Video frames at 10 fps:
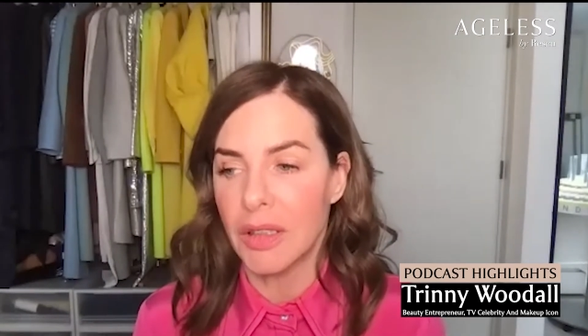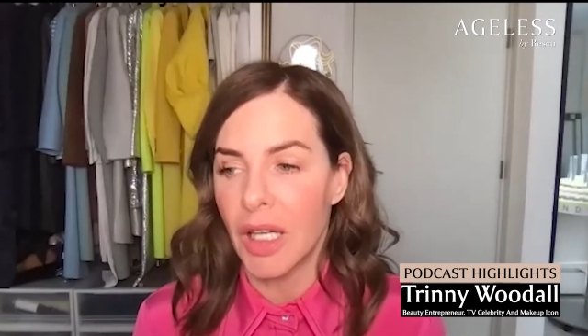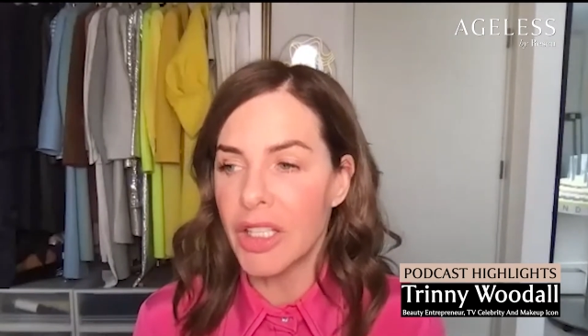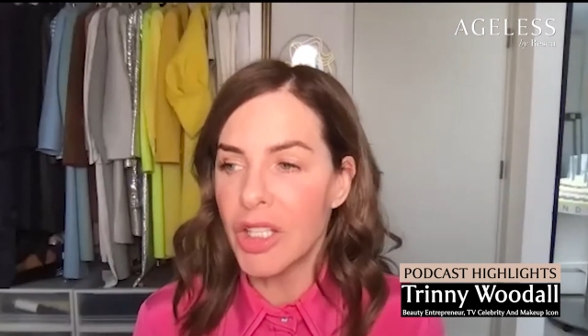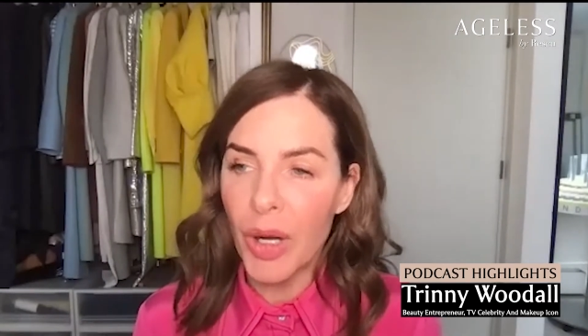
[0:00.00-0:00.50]

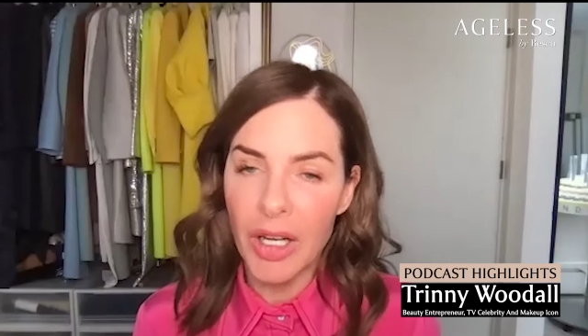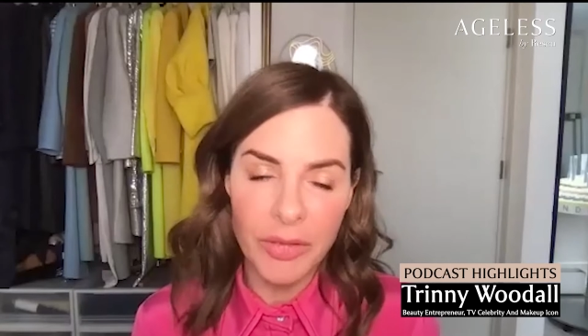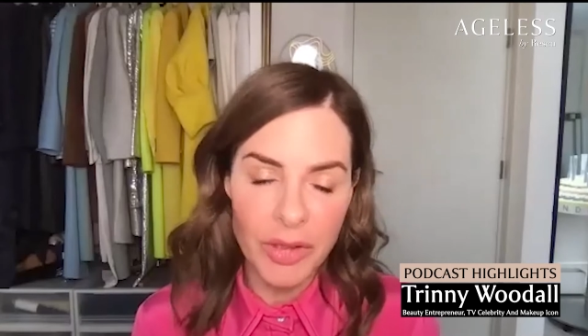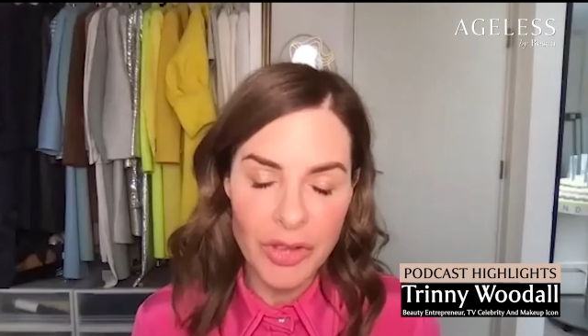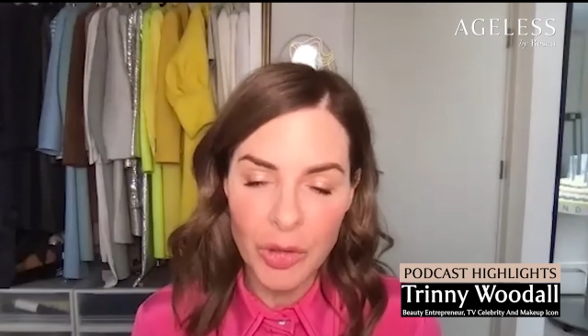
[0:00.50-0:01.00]
and you buy
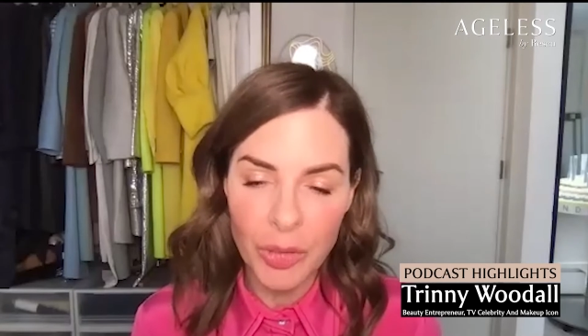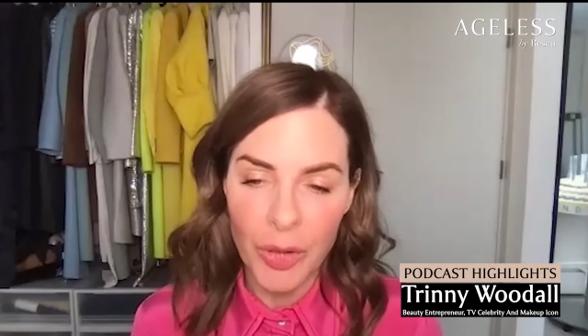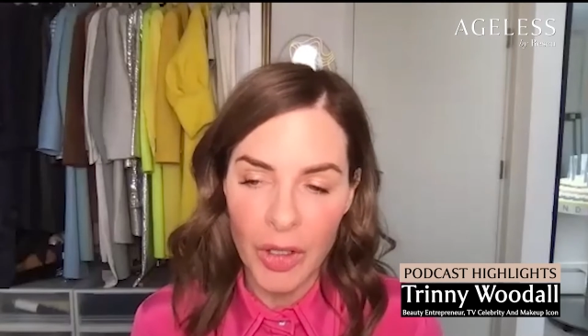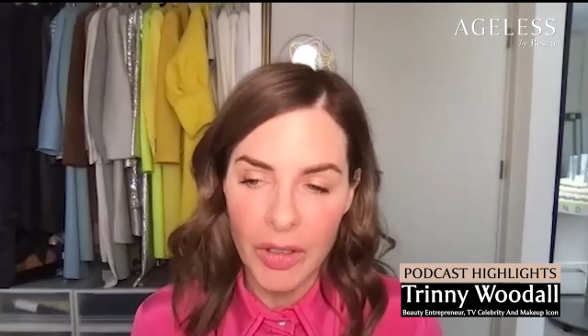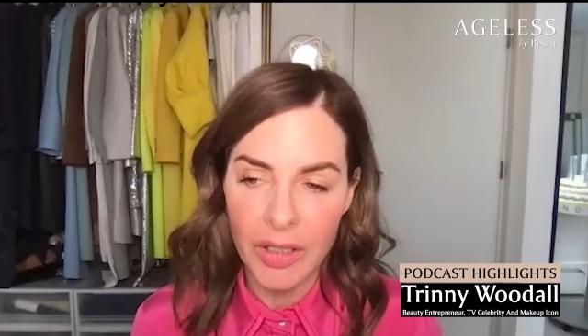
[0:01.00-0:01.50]
from your
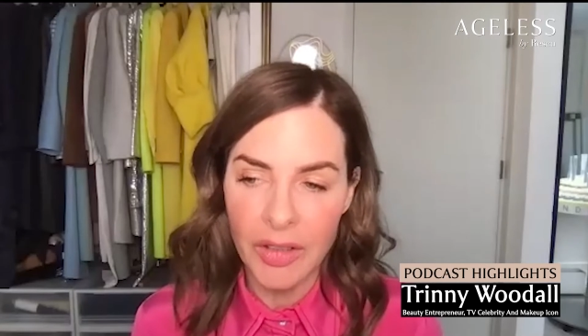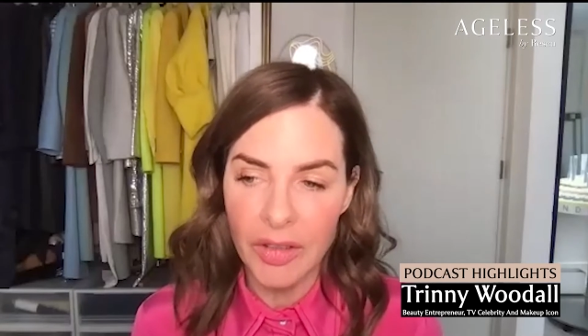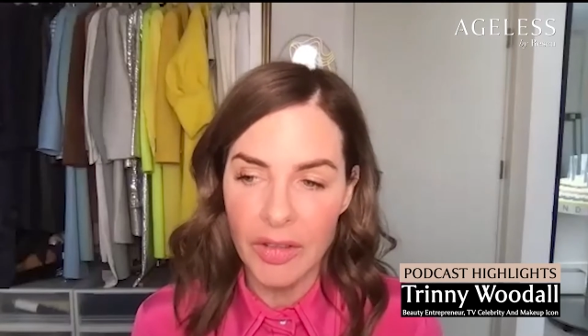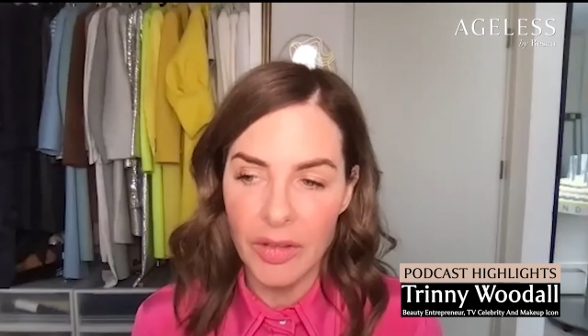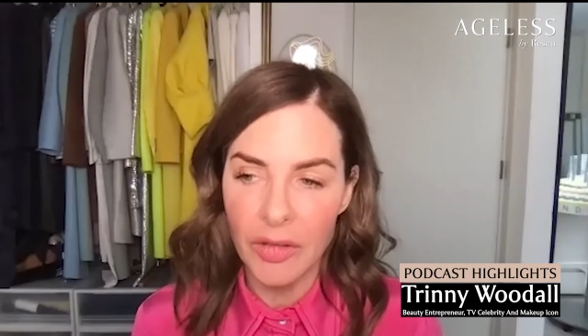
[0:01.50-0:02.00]
supermarket,
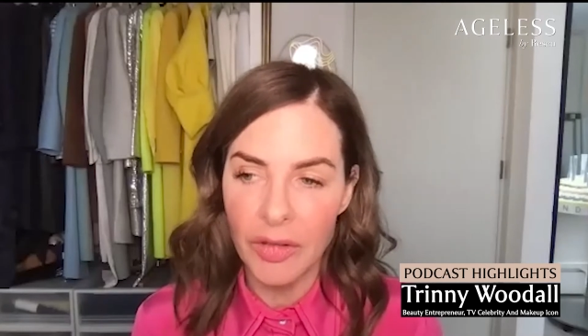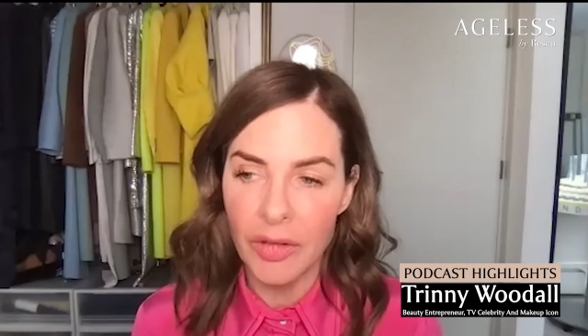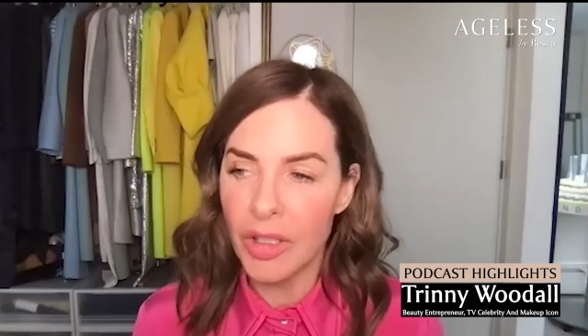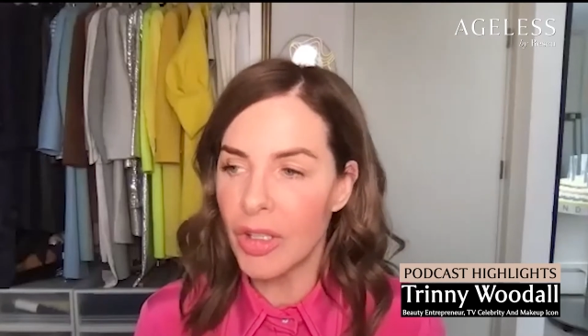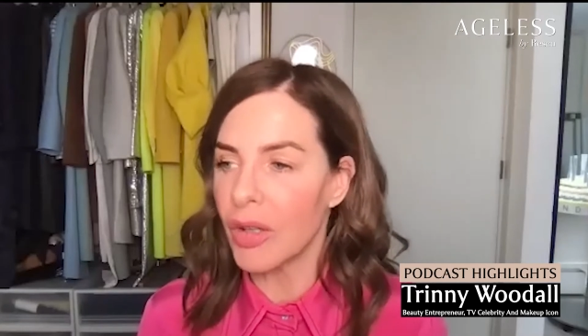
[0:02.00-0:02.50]

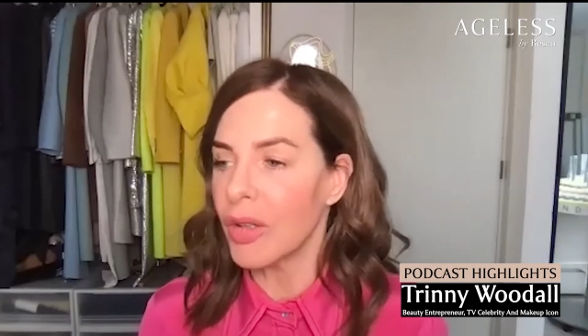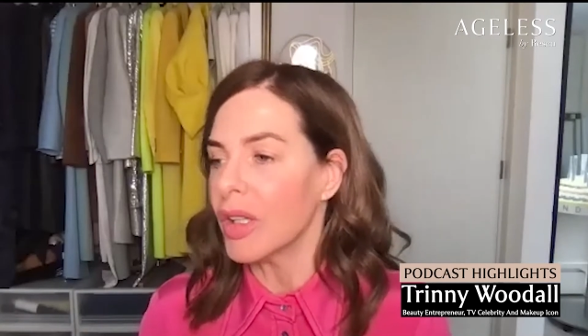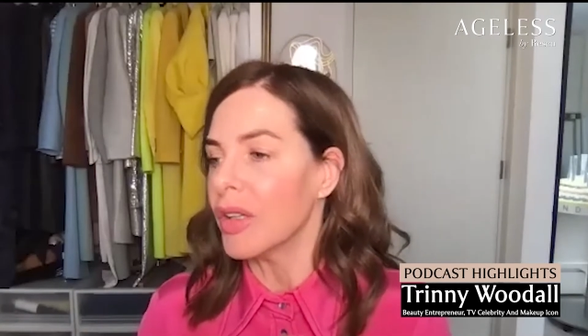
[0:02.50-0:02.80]
you know,